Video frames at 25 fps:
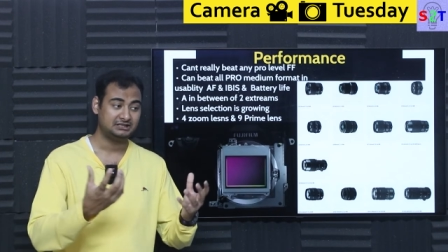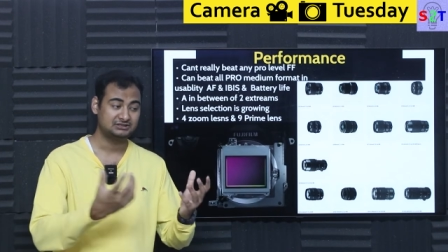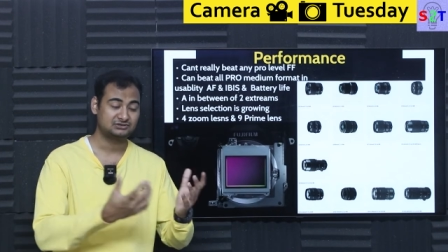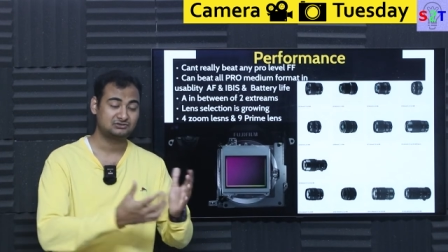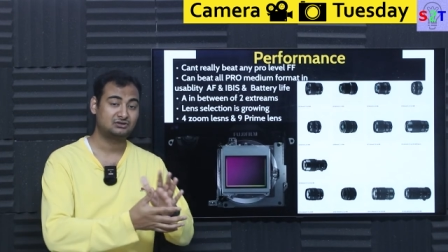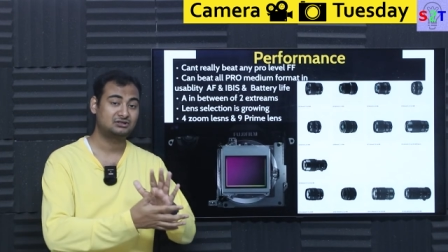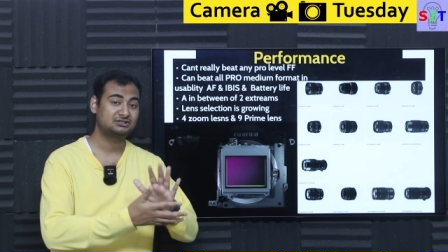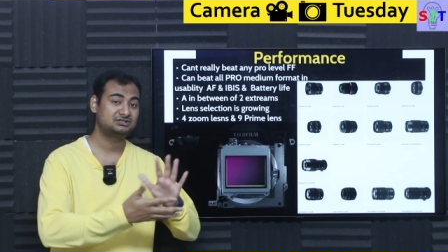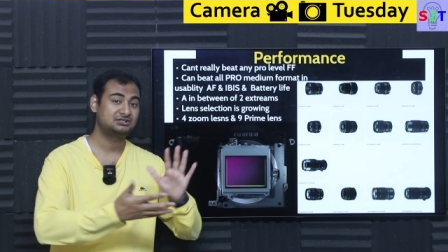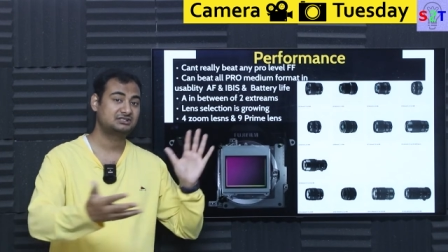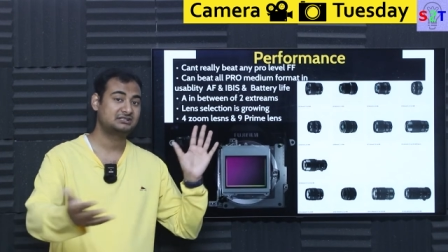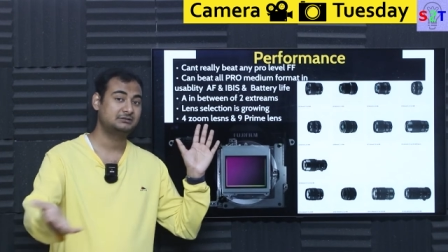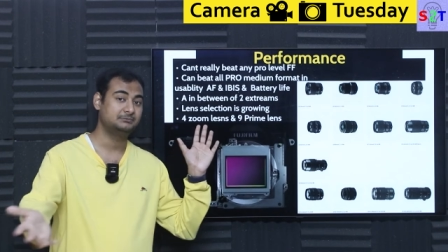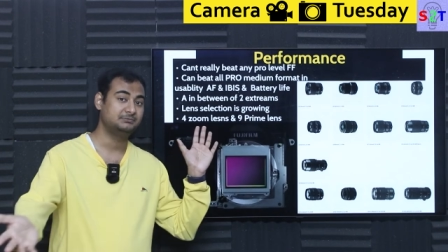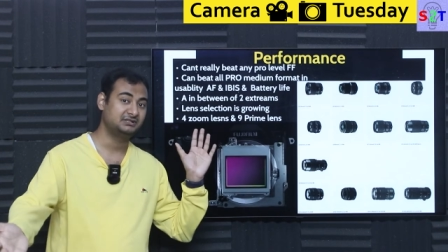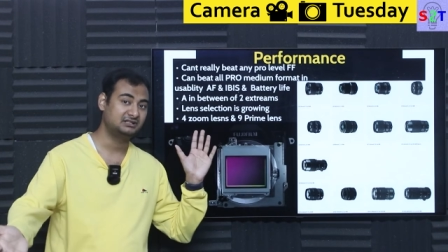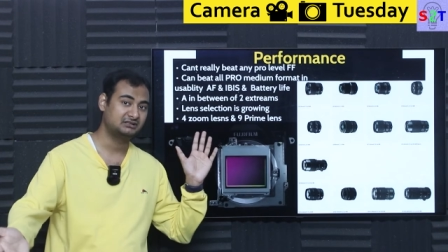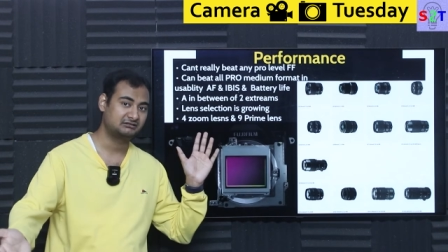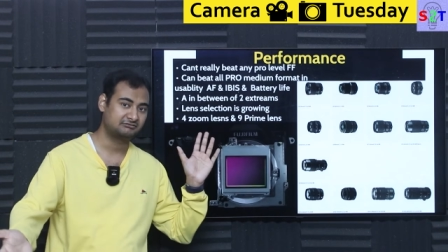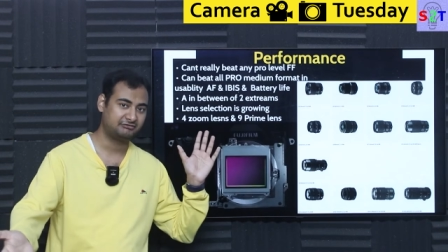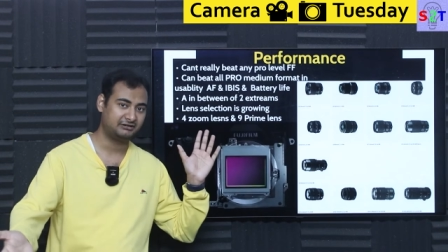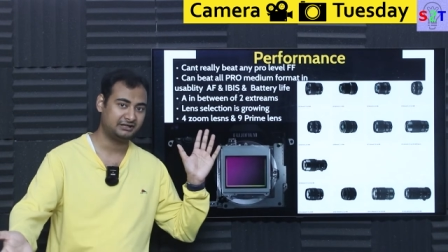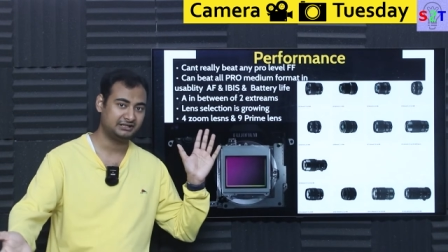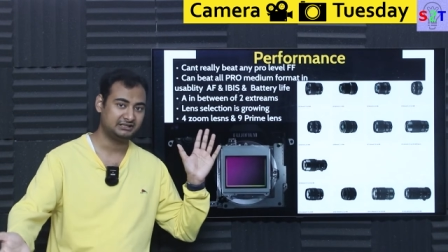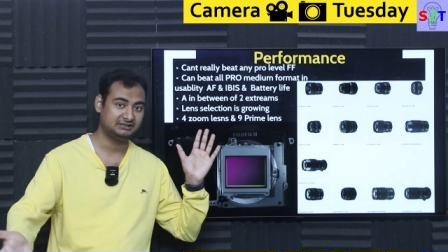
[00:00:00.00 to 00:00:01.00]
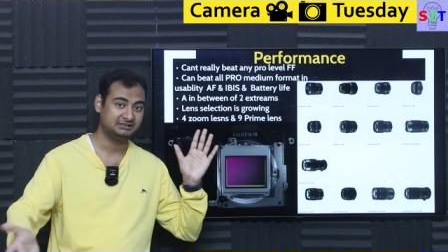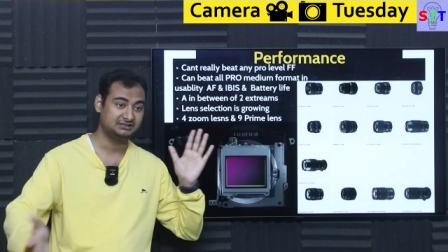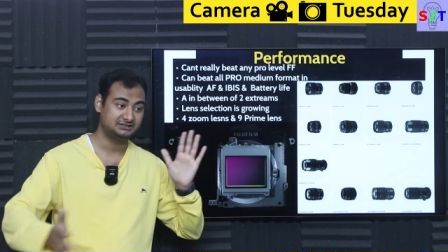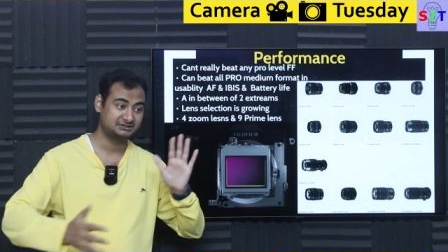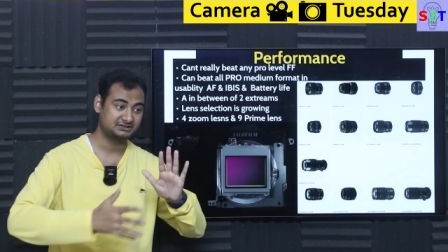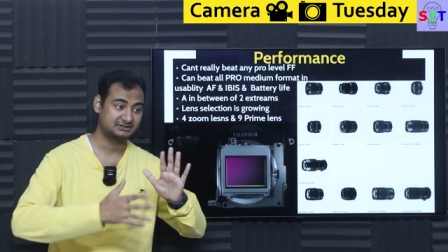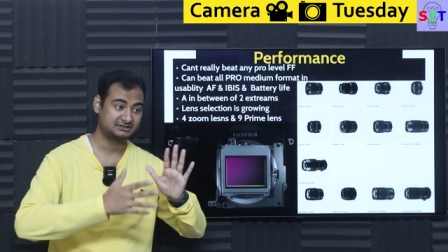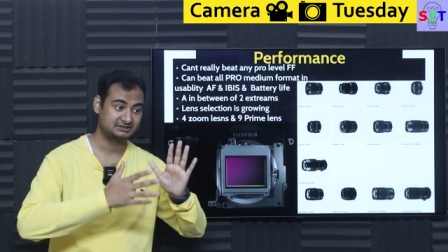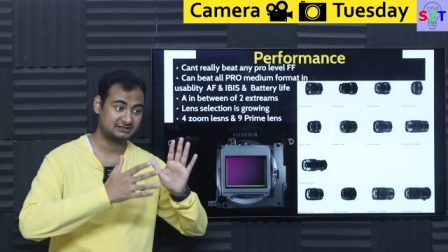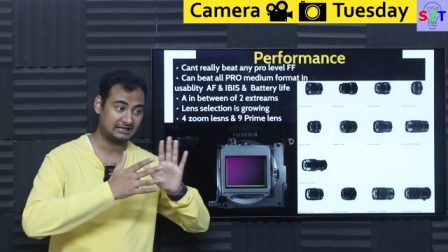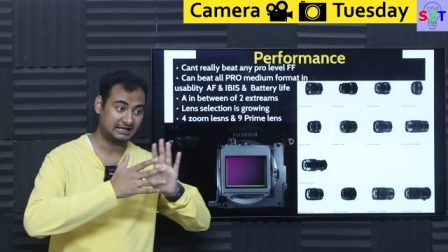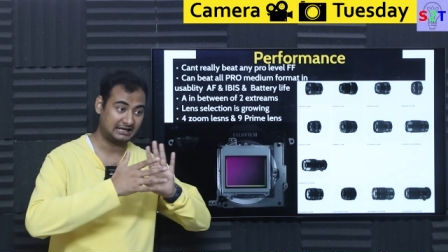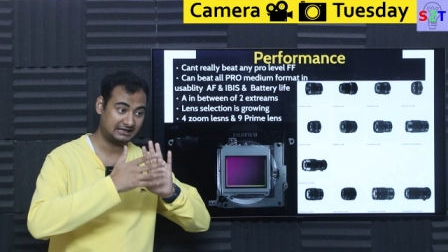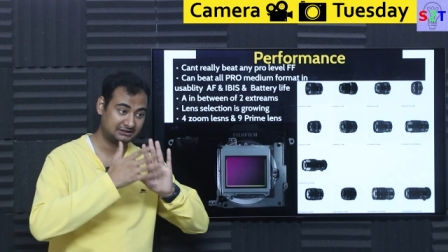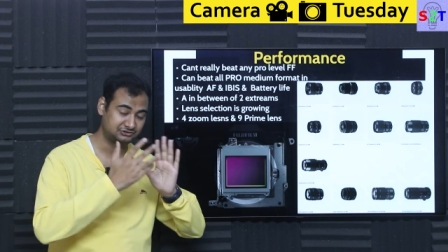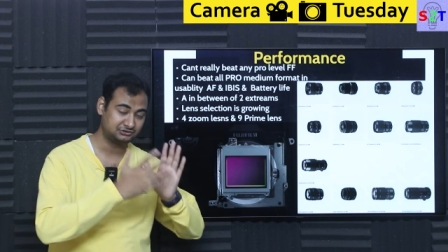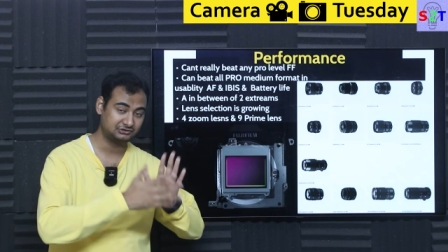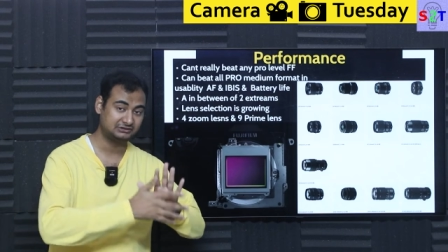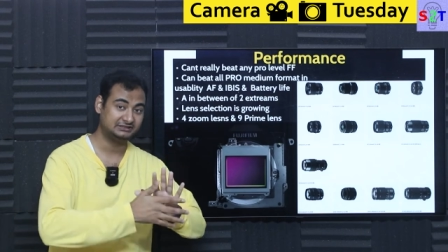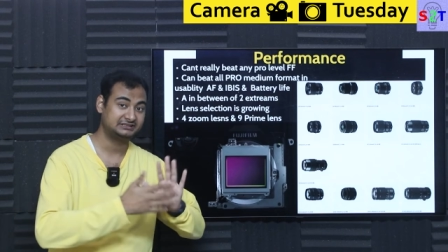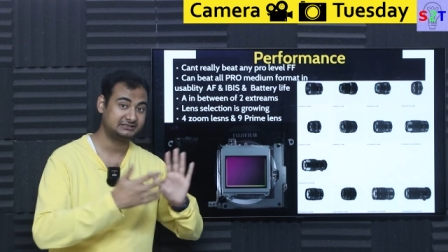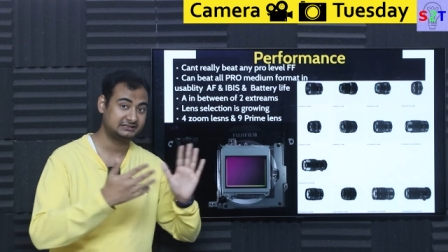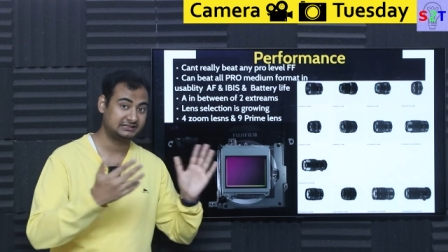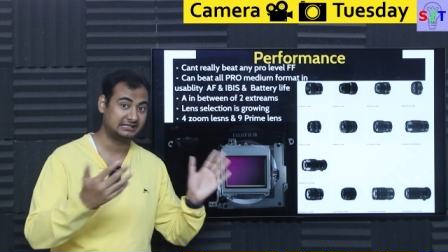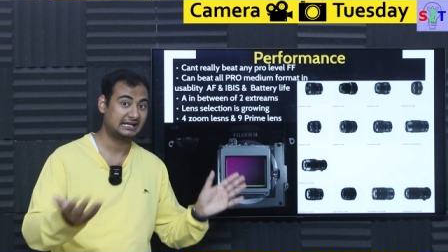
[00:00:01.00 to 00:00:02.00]
it's not just a bigger file, it's just
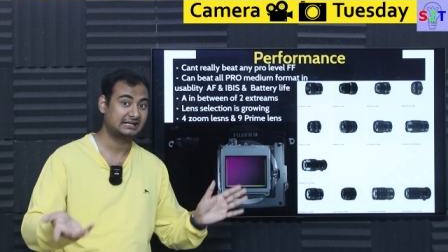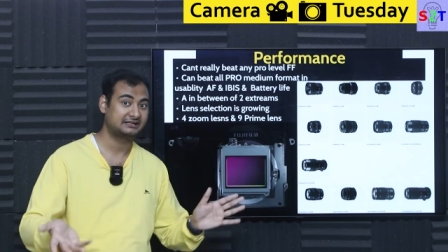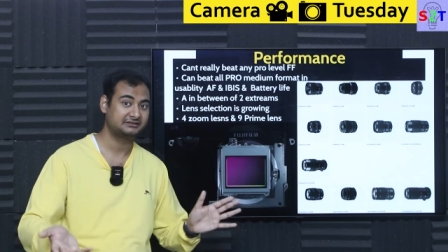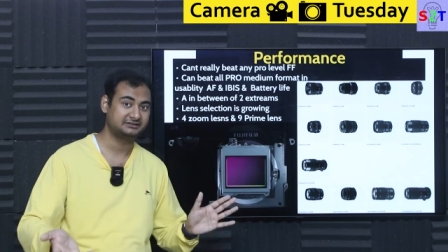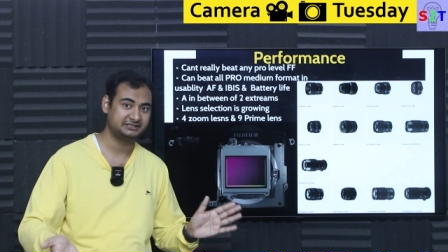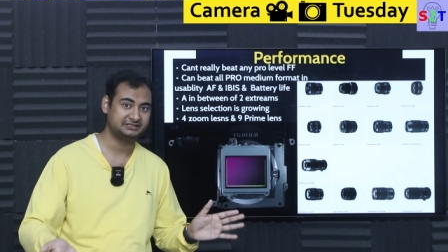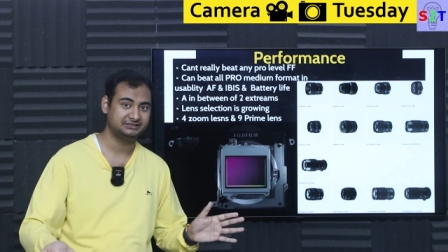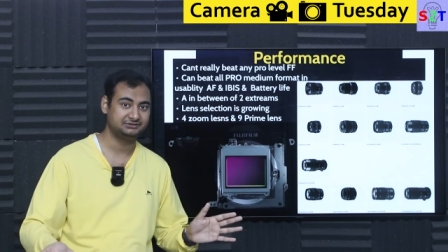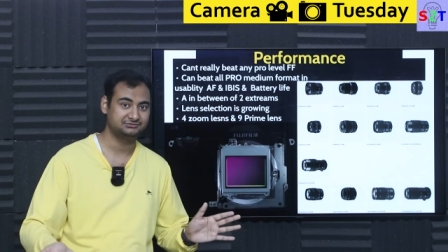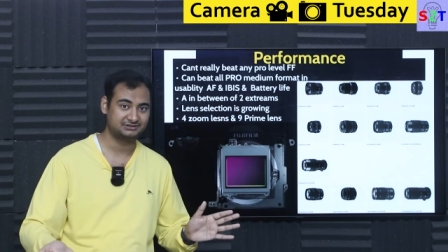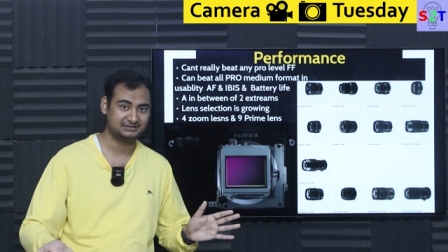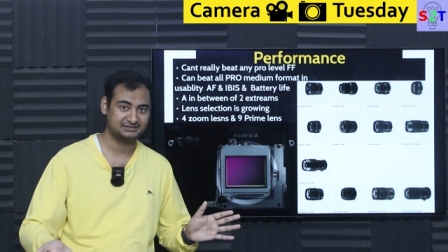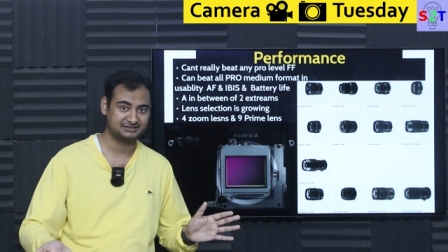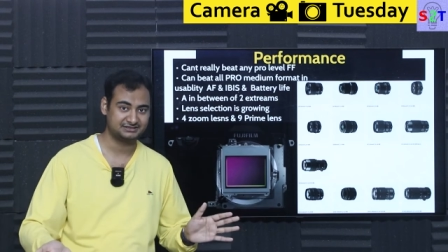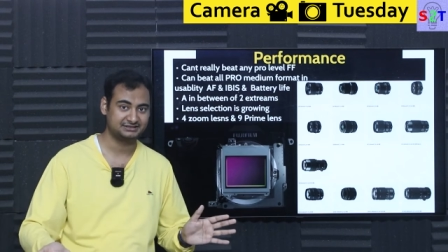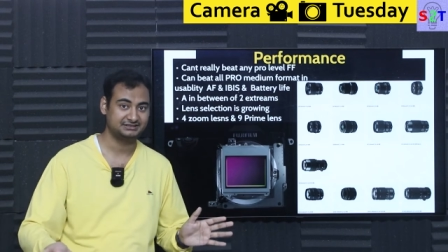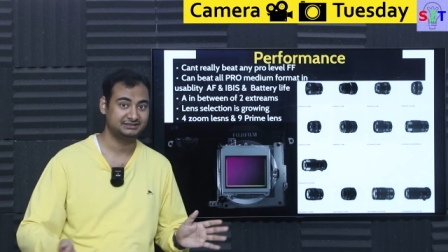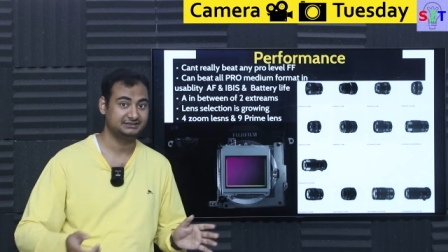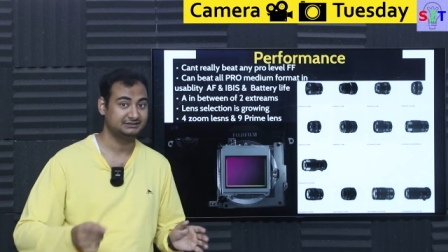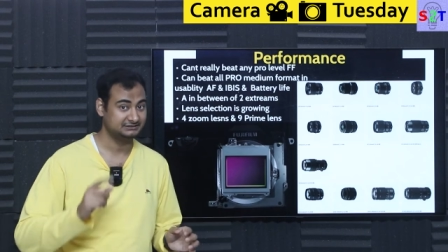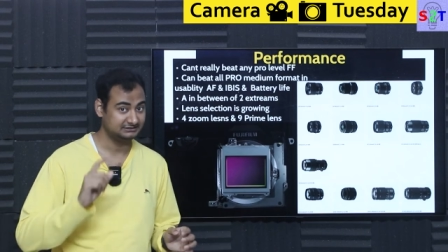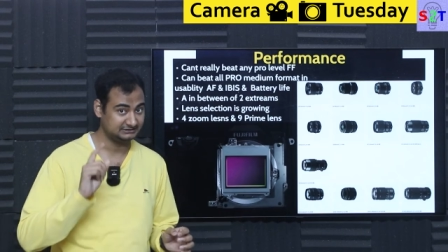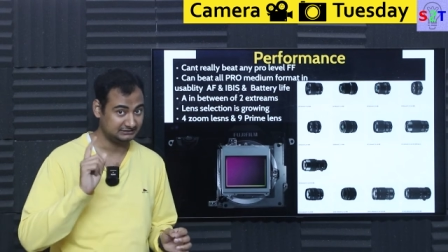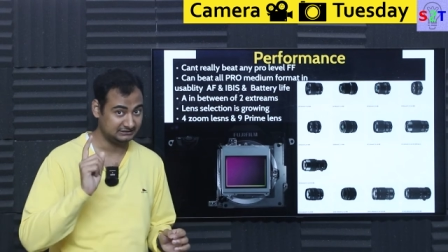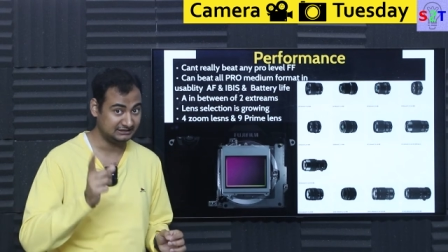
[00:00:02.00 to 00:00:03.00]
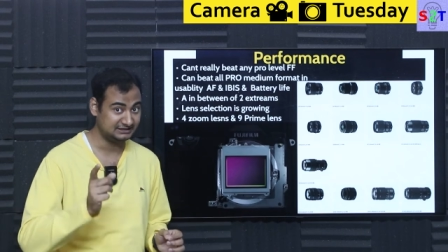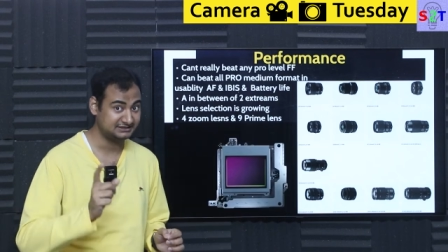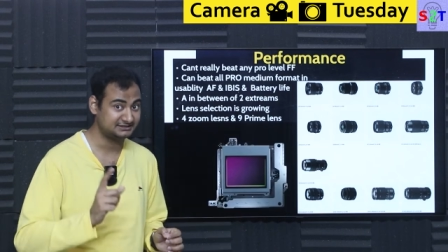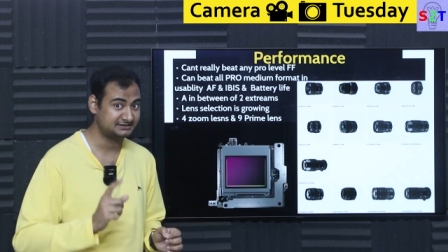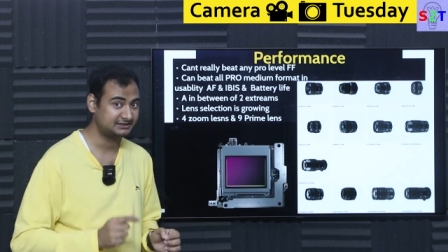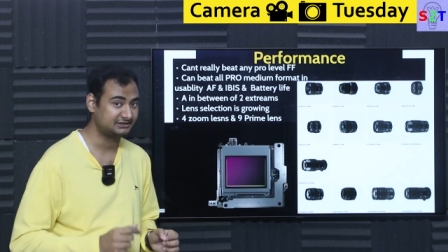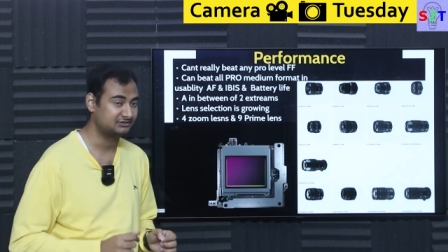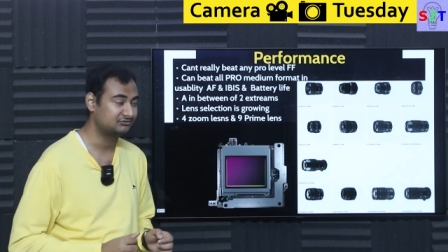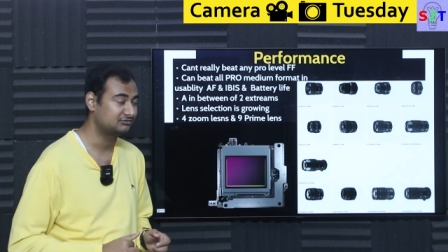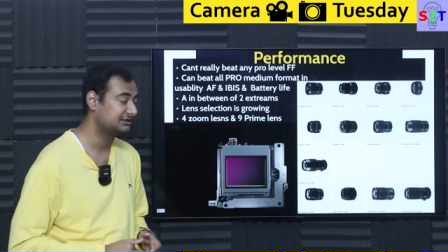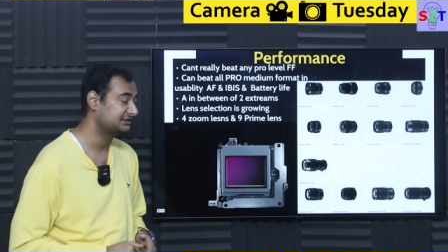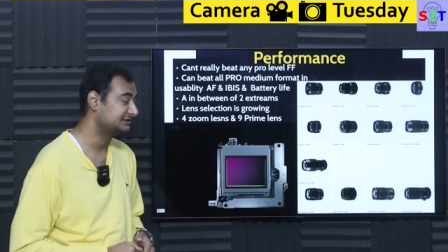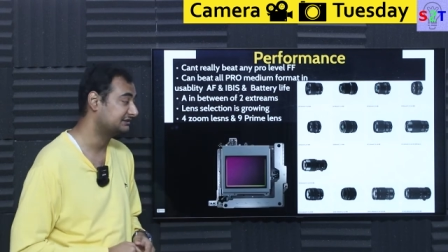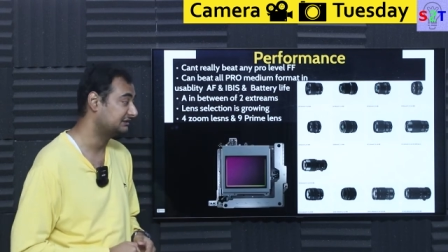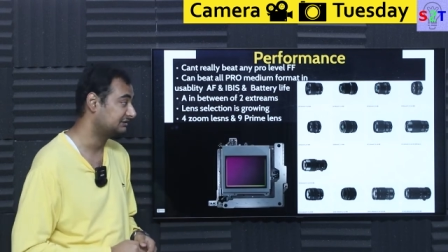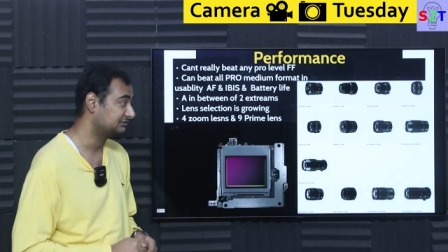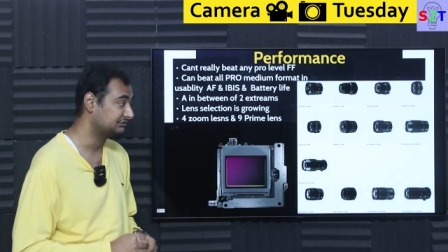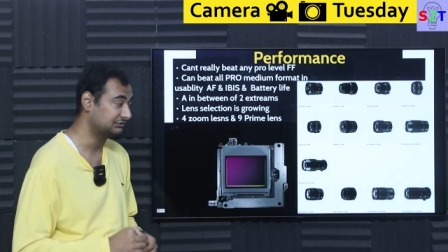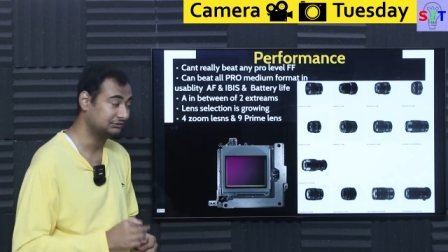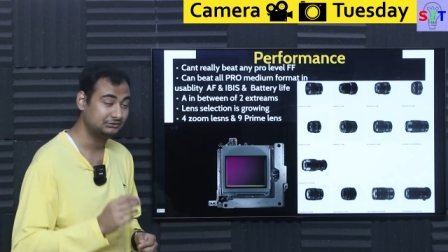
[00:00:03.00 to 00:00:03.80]
actually clarity you can see lens requires that.